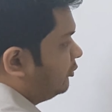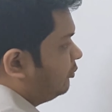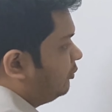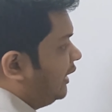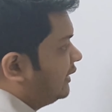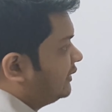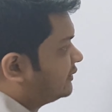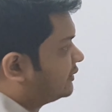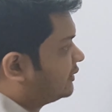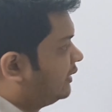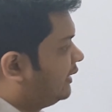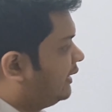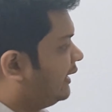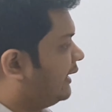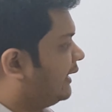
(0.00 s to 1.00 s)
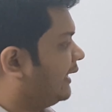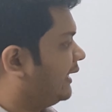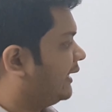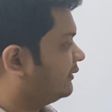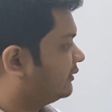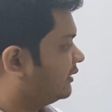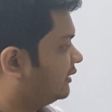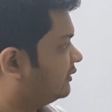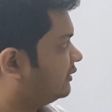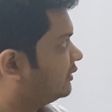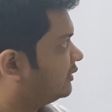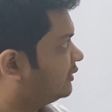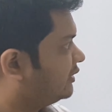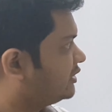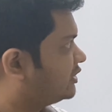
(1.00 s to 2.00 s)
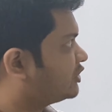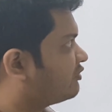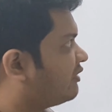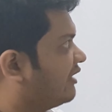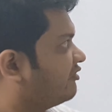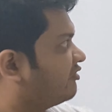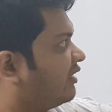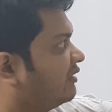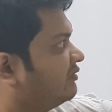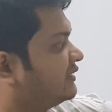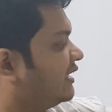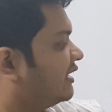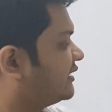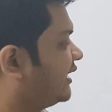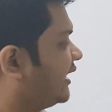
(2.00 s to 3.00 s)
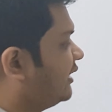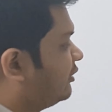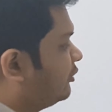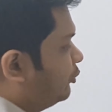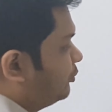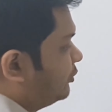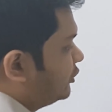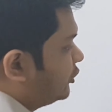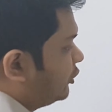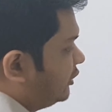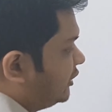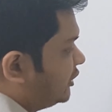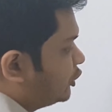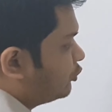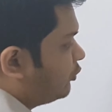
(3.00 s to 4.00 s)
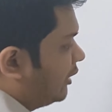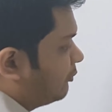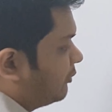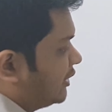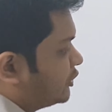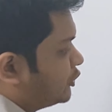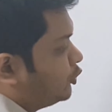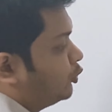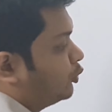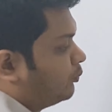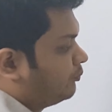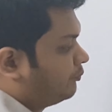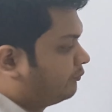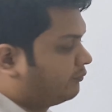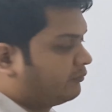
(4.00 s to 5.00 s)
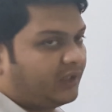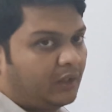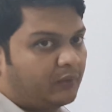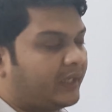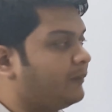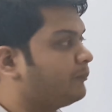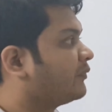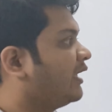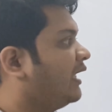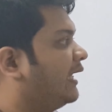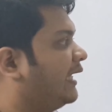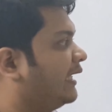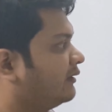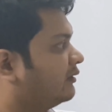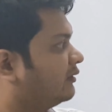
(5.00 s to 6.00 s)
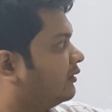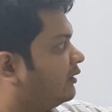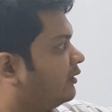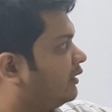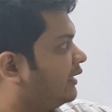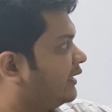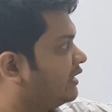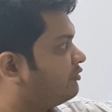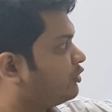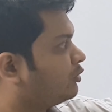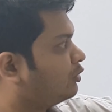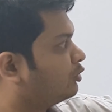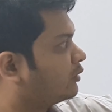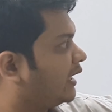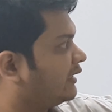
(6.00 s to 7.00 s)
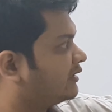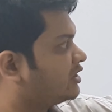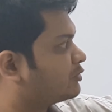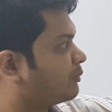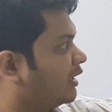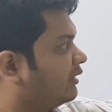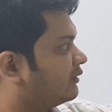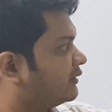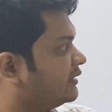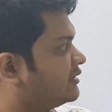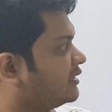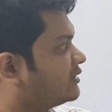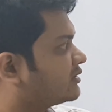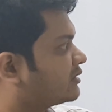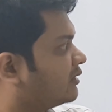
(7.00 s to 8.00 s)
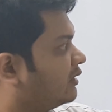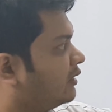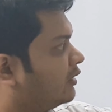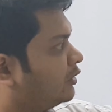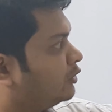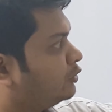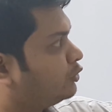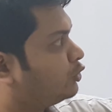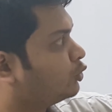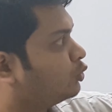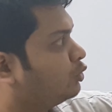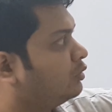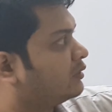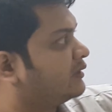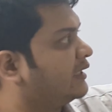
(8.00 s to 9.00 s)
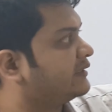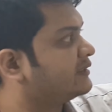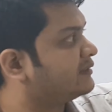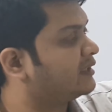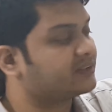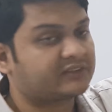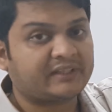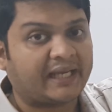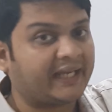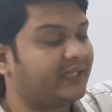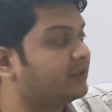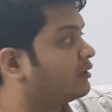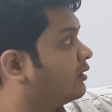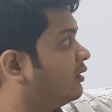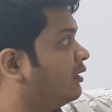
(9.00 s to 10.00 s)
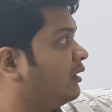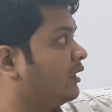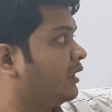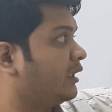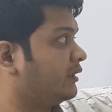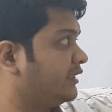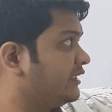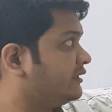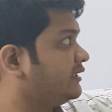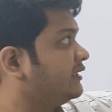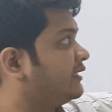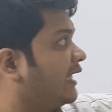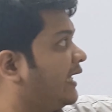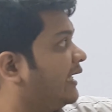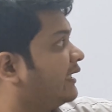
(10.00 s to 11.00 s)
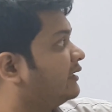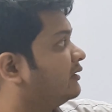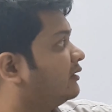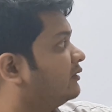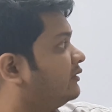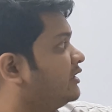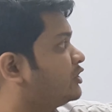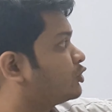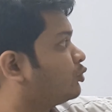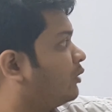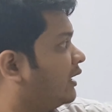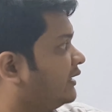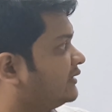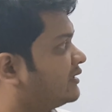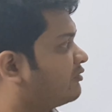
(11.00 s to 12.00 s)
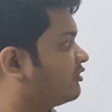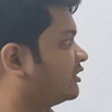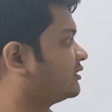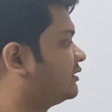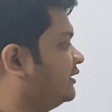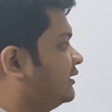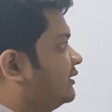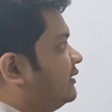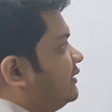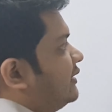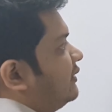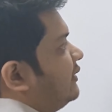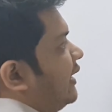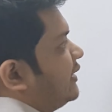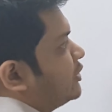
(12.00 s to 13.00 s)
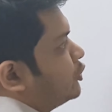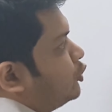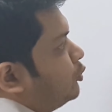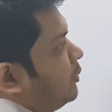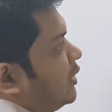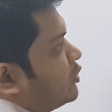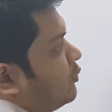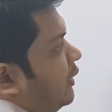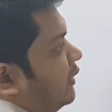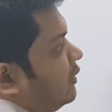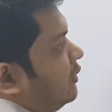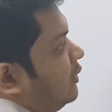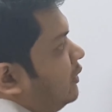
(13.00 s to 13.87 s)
plus, and this is 5 is the second group. So this is 1 plus 2. Okay, and if you look at this part, this is 2, this is the second digit, and this 1 is the first digit, that is 2 plus 1.